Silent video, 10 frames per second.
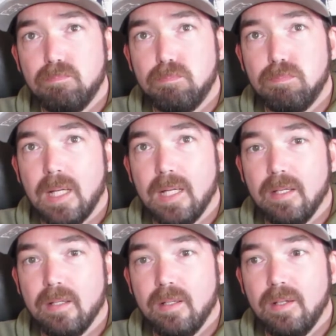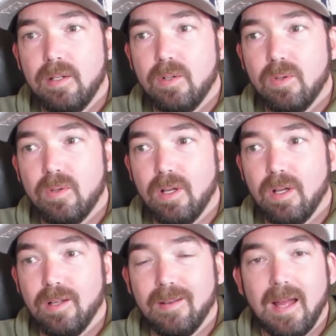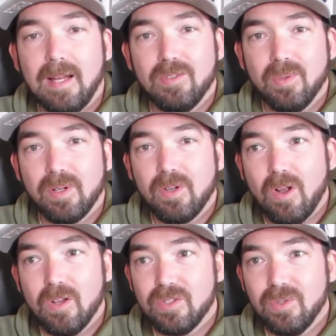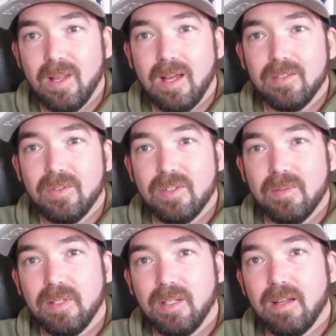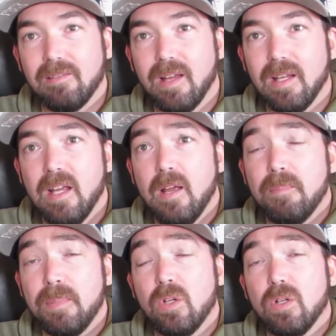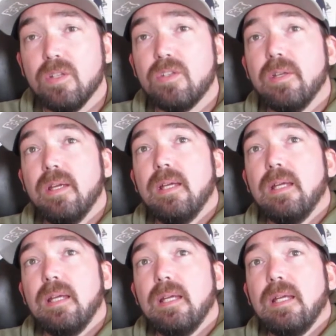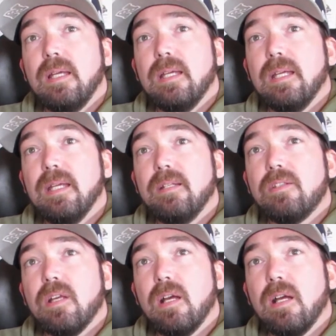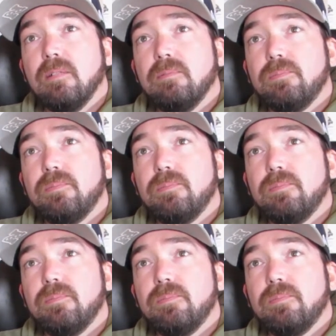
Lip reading: Bud Light or a Castle Light or something like that, because it's got